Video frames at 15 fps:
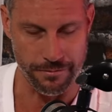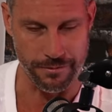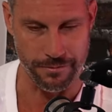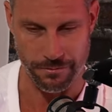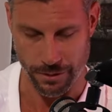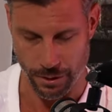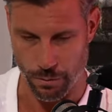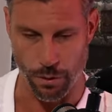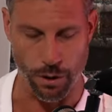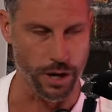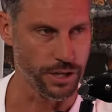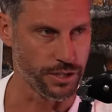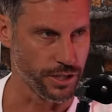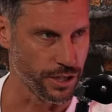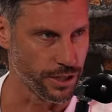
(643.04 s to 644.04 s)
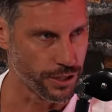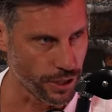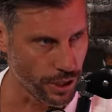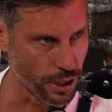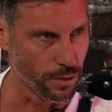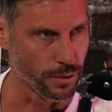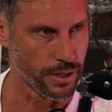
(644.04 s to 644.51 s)
requires yeah, the format, you
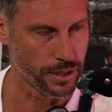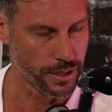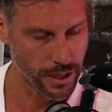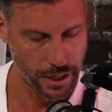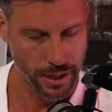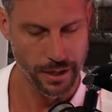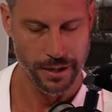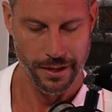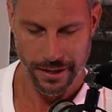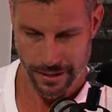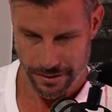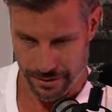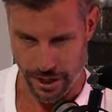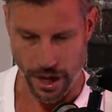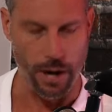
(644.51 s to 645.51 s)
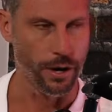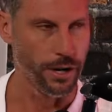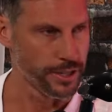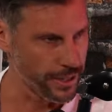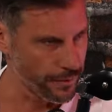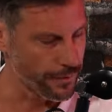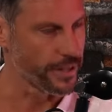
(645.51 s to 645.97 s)
to do and format. So, yeah. go on
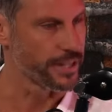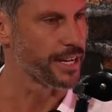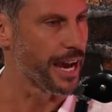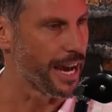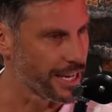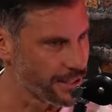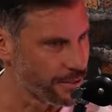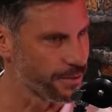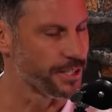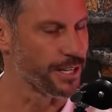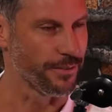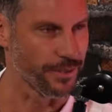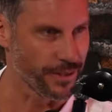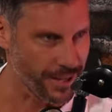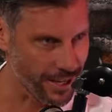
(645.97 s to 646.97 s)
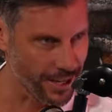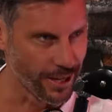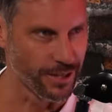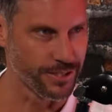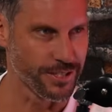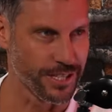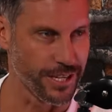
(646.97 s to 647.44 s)
different dates with different
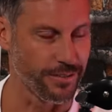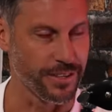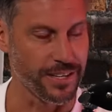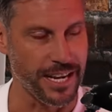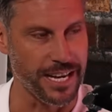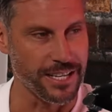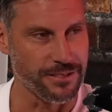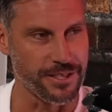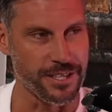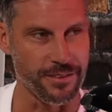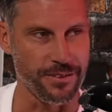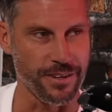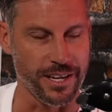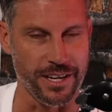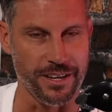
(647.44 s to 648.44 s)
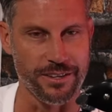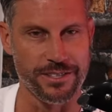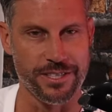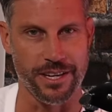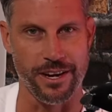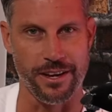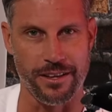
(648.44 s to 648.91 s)
girls and different dates with different girls,
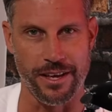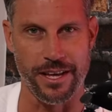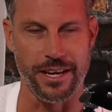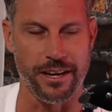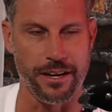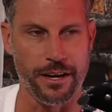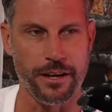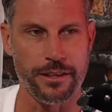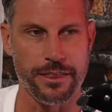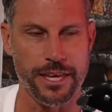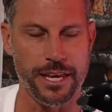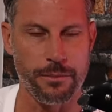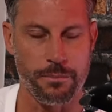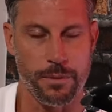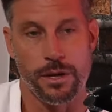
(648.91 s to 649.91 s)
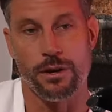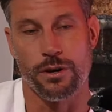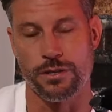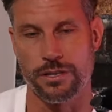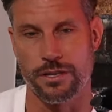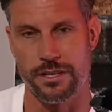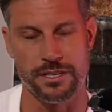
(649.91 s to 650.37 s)
you know. And I think
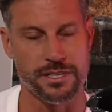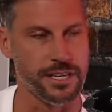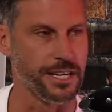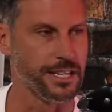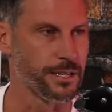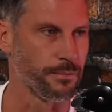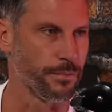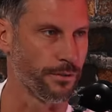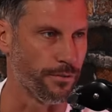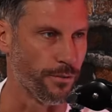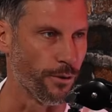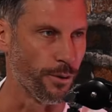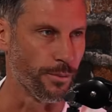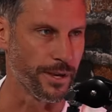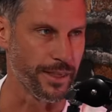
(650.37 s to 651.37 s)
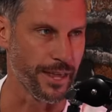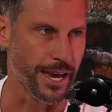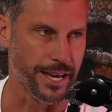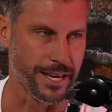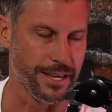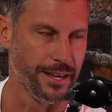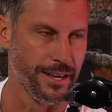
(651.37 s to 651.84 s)
because of the season before me,
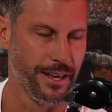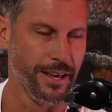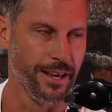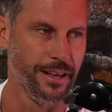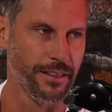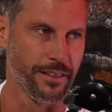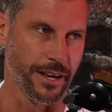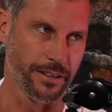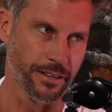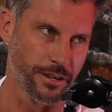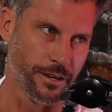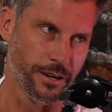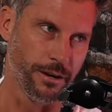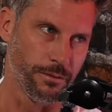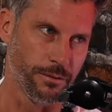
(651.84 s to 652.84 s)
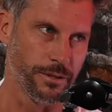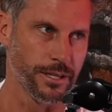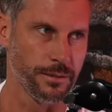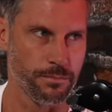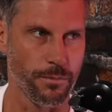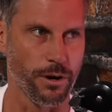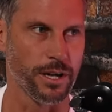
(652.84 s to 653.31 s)
they they thought, oh, well, he
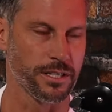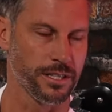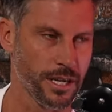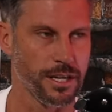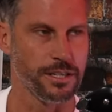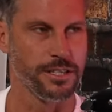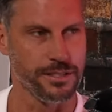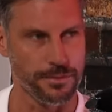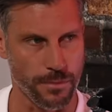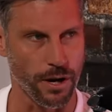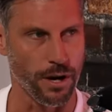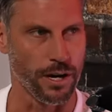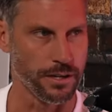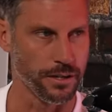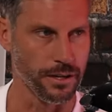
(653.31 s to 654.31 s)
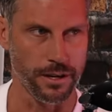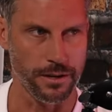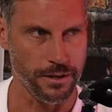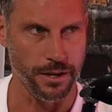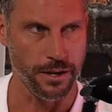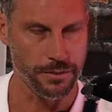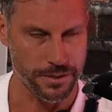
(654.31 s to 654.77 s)
might change his mind. And I,
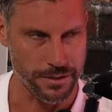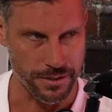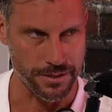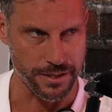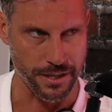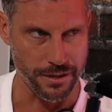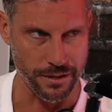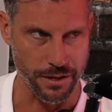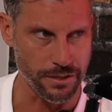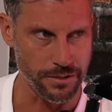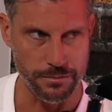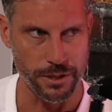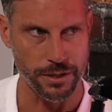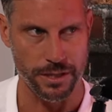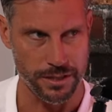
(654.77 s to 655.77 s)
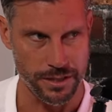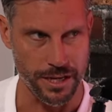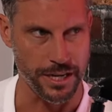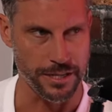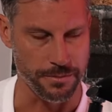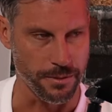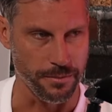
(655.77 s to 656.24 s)
I was sort of saying, guys, I'm not going to
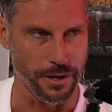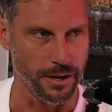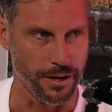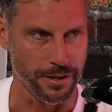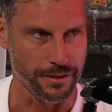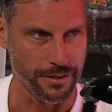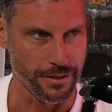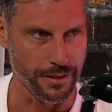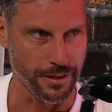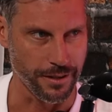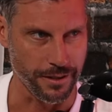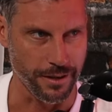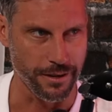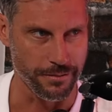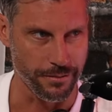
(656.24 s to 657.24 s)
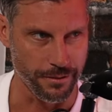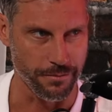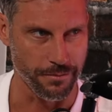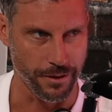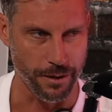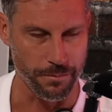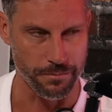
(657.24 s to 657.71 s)
change my mind. I mean, like, I'm,
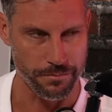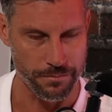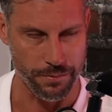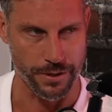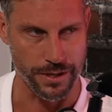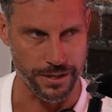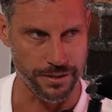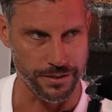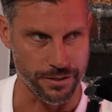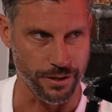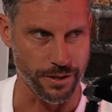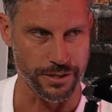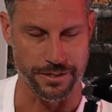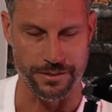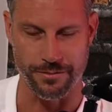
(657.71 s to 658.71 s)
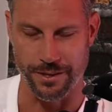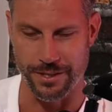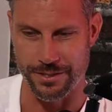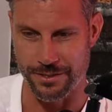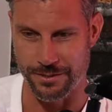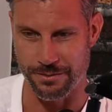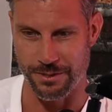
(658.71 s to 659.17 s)
I'm pretty decisive
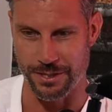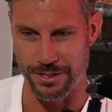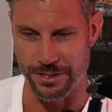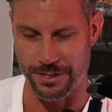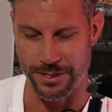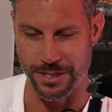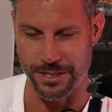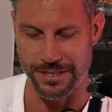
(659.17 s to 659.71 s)
once once I stick to